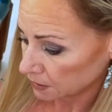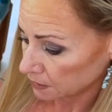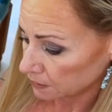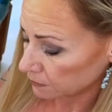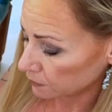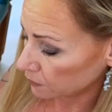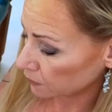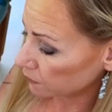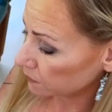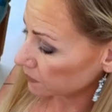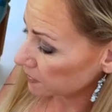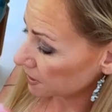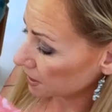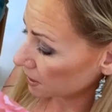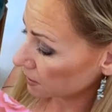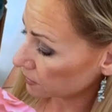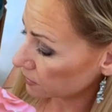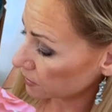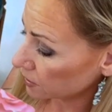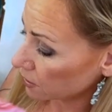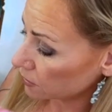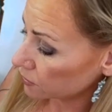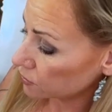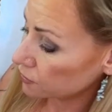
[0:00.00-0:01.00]
Four of
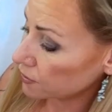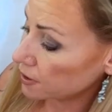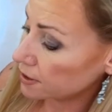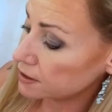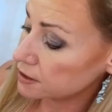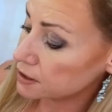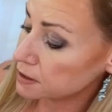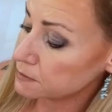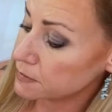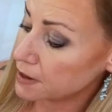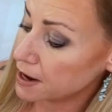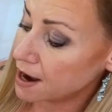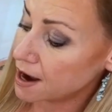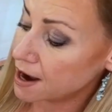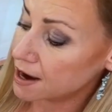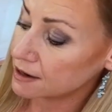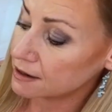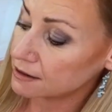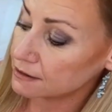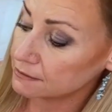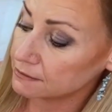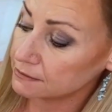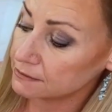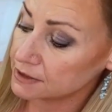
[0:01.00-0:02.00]
Materials, hold your energy
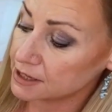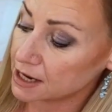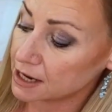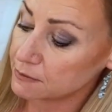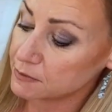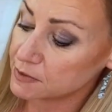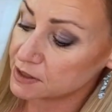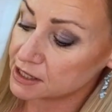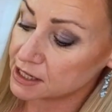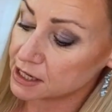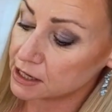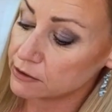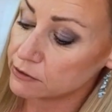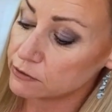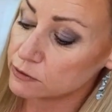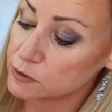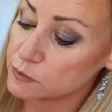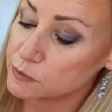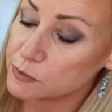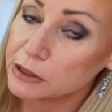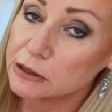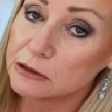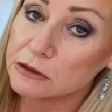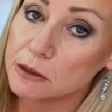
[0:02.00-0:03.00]
back. Ten of Materials,
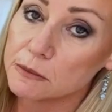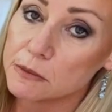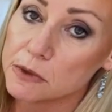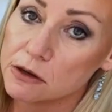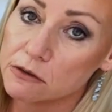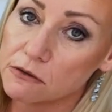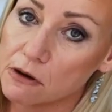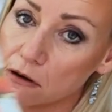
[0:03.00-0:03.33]
build up your